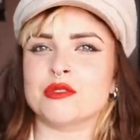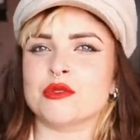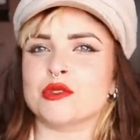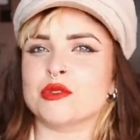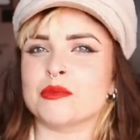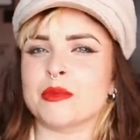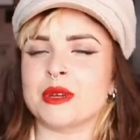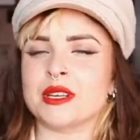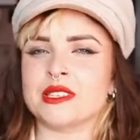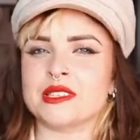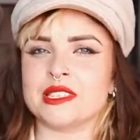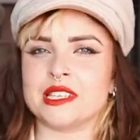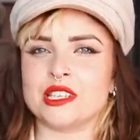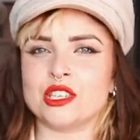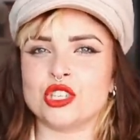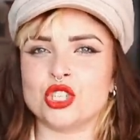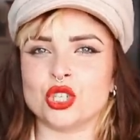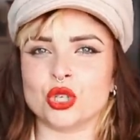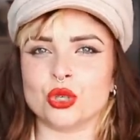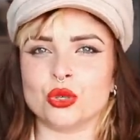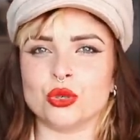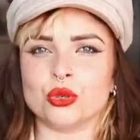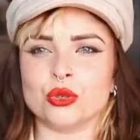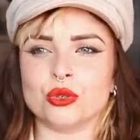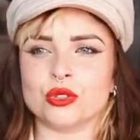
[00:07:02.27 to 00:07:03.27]
It was mostly
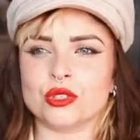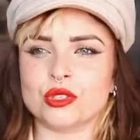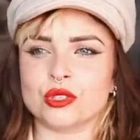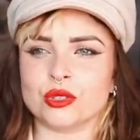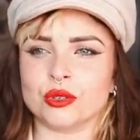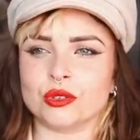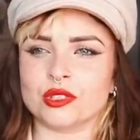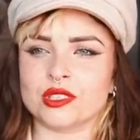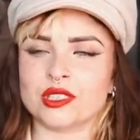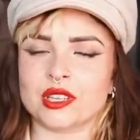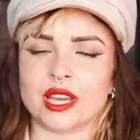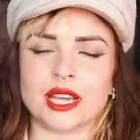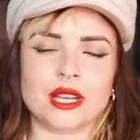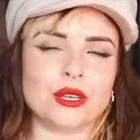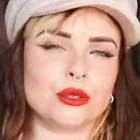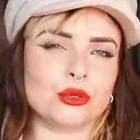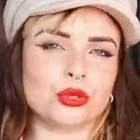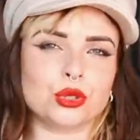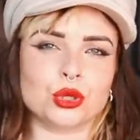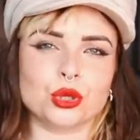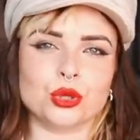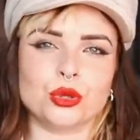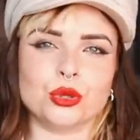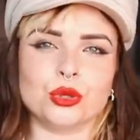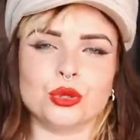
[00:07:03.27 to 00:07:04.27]
shorts or cycle
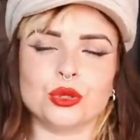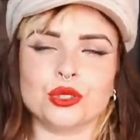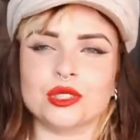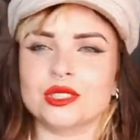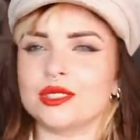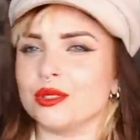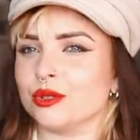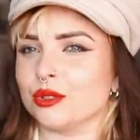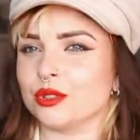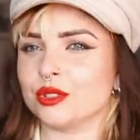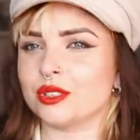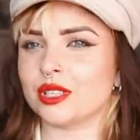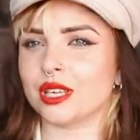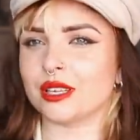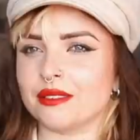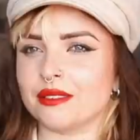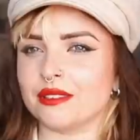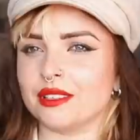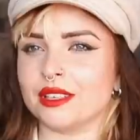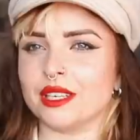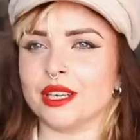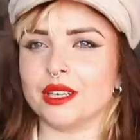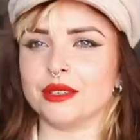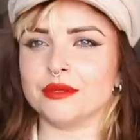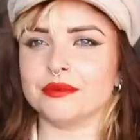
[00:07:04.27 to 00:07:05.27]
shorts or,
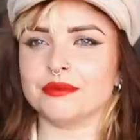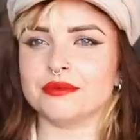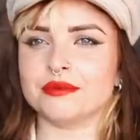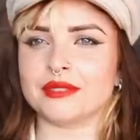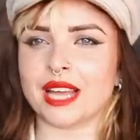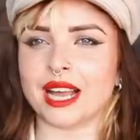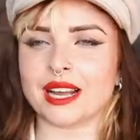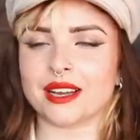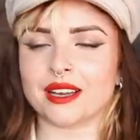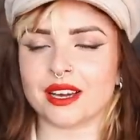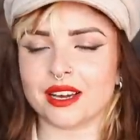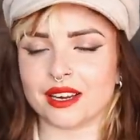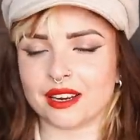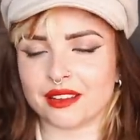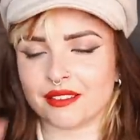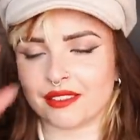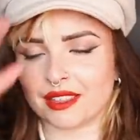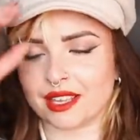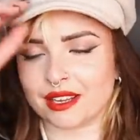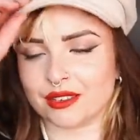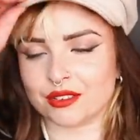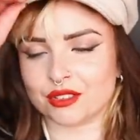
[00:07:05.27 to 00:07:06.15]
you know, that kind of thing.